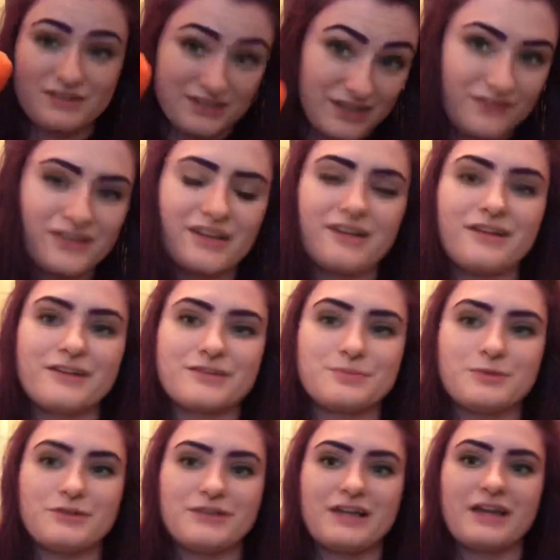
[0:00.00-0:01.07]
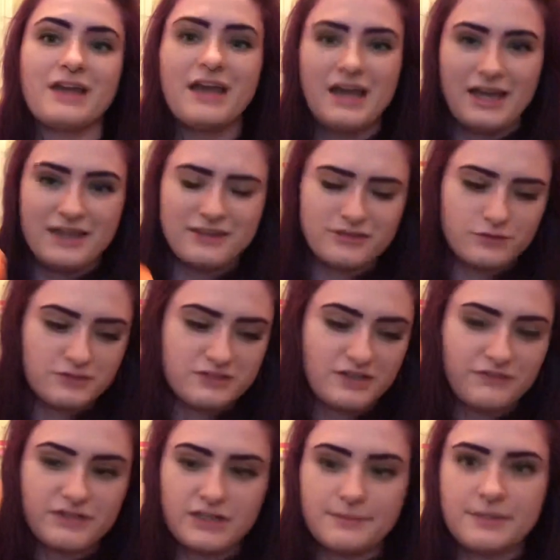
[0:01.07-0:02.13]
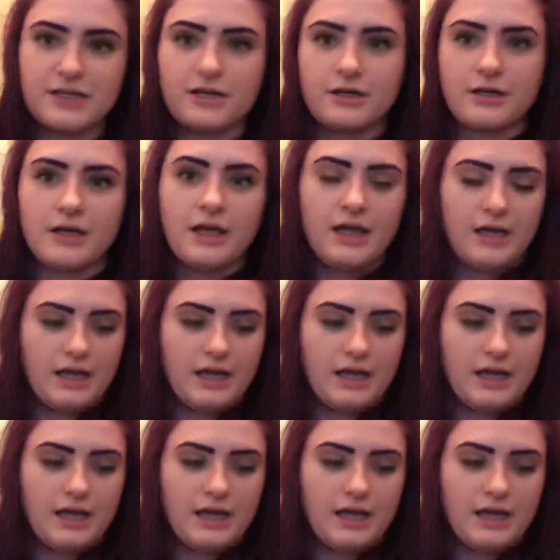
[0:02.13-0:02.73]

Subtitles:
definitely looks bootleg and this one's definitely bigger.